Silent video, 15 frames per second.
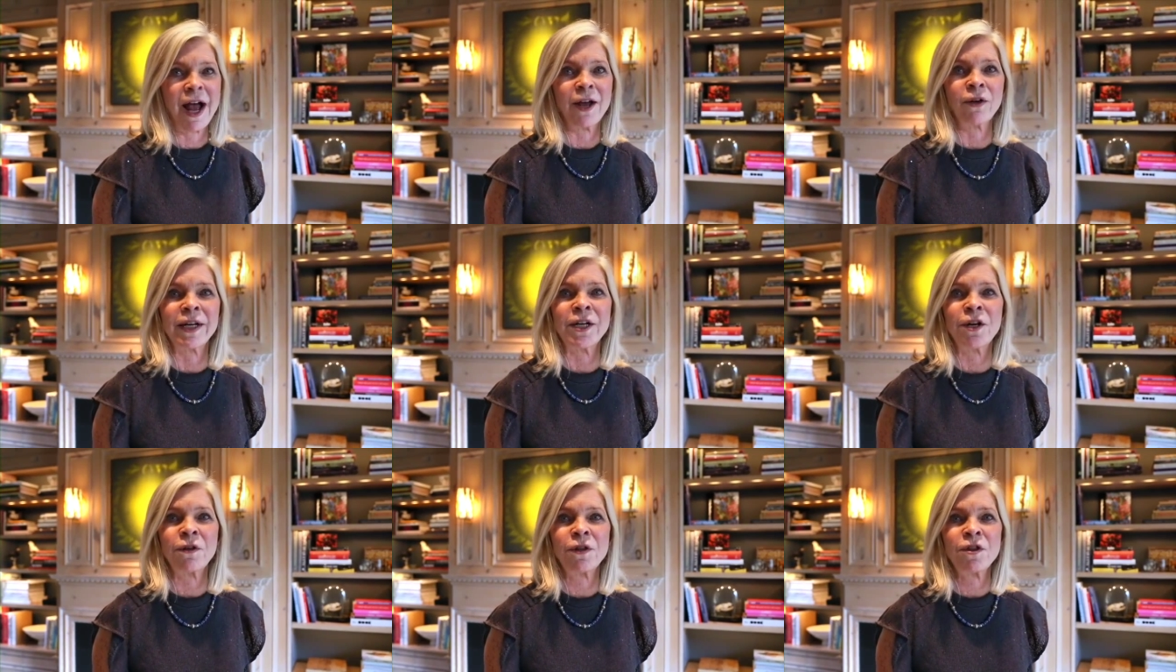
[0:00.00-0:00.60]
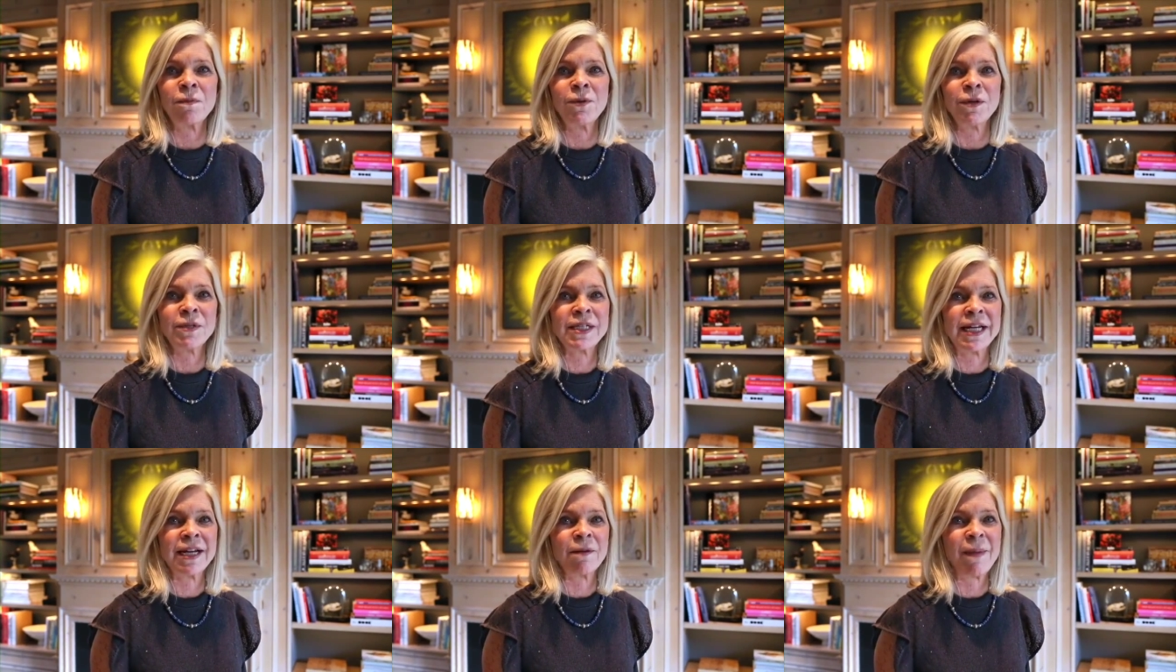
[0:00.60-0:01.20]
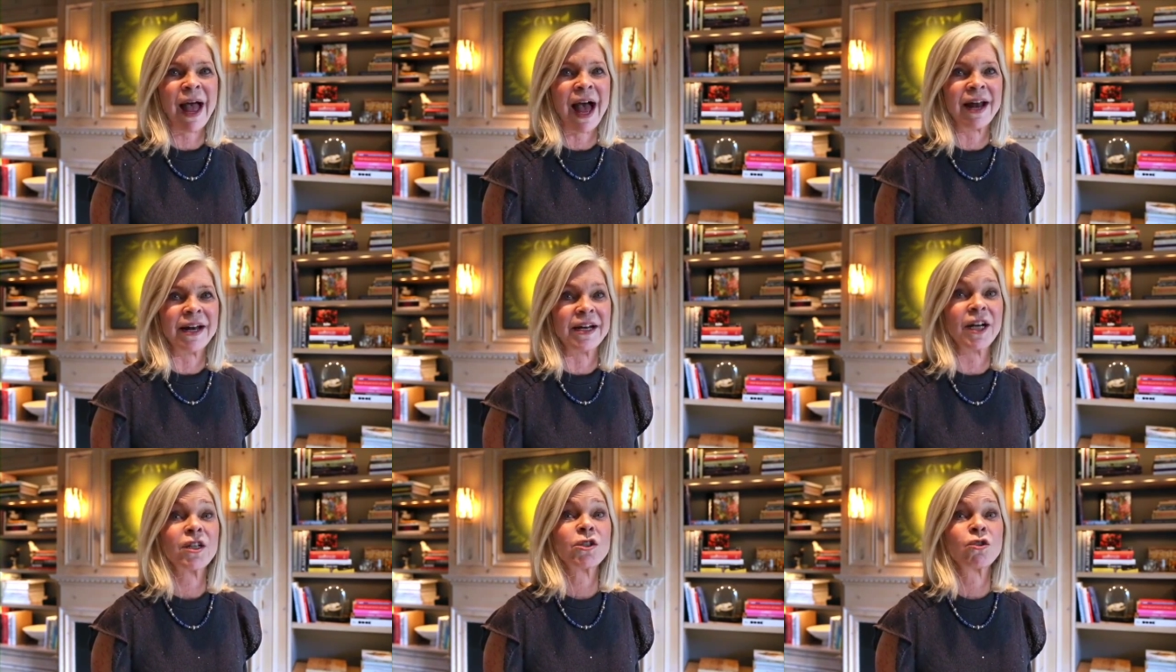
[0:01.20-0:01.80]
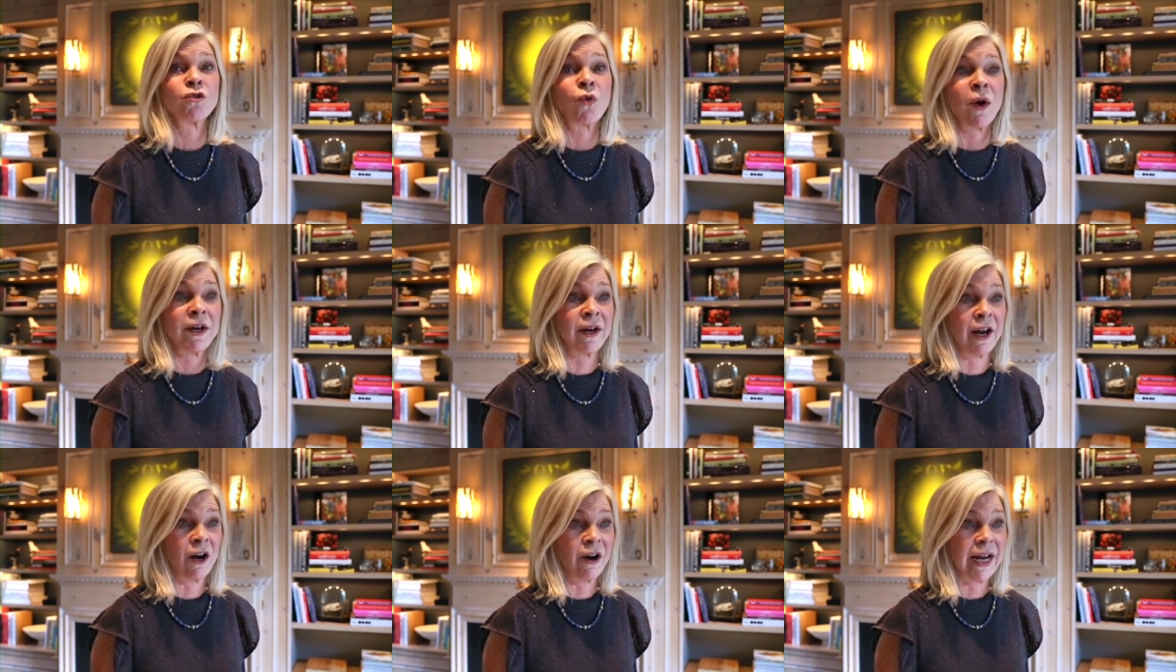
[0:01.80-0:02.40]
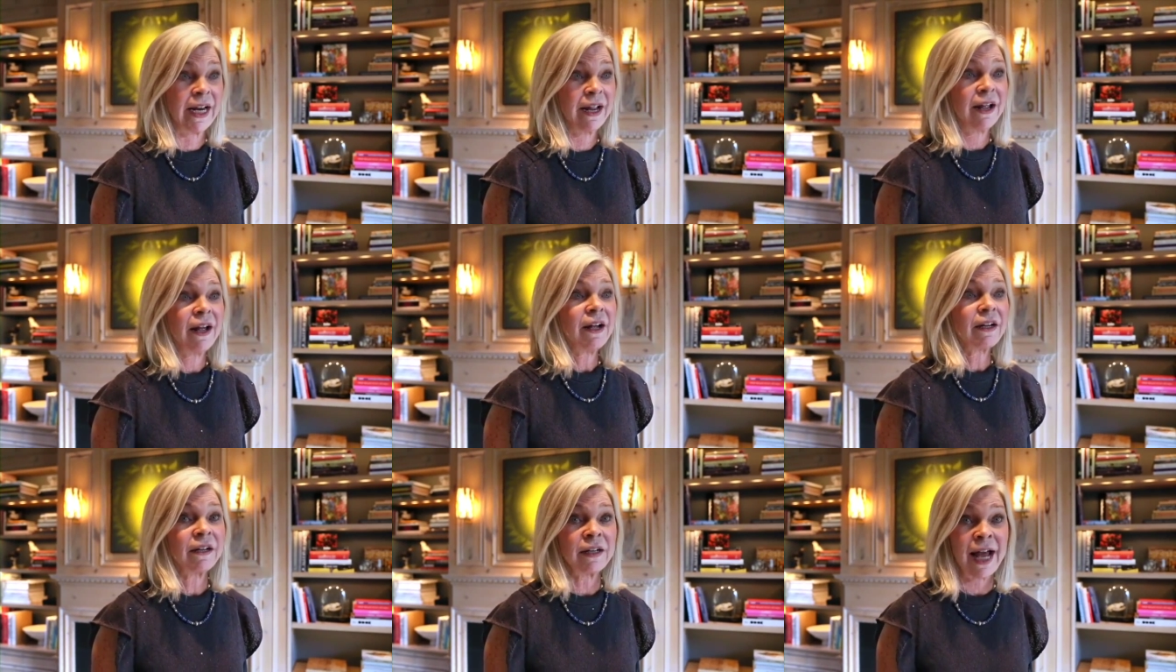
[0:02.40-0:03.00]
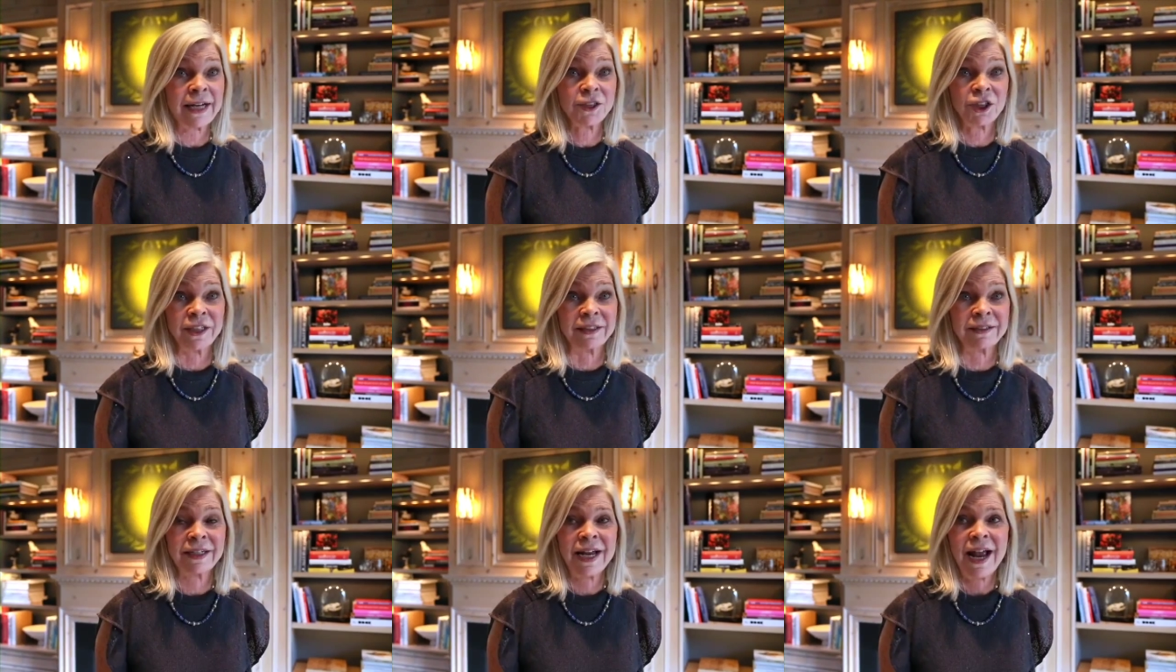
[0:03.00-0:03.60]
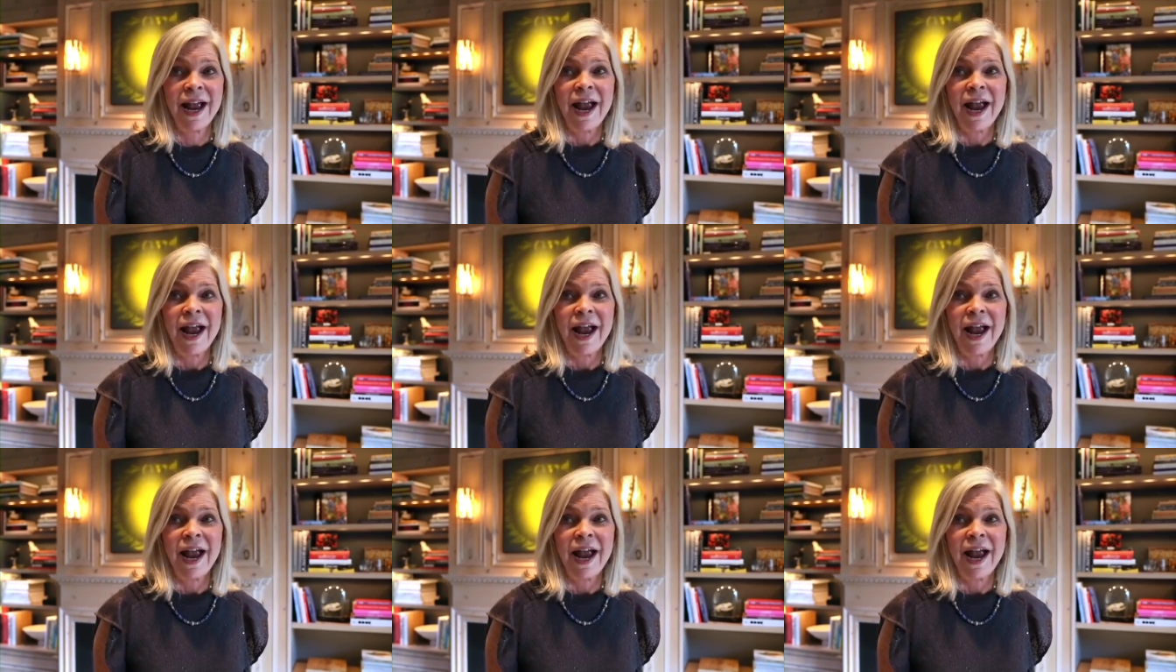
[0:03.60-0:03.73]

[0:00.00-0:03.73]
I only knew that the museum had an extraordinary collection.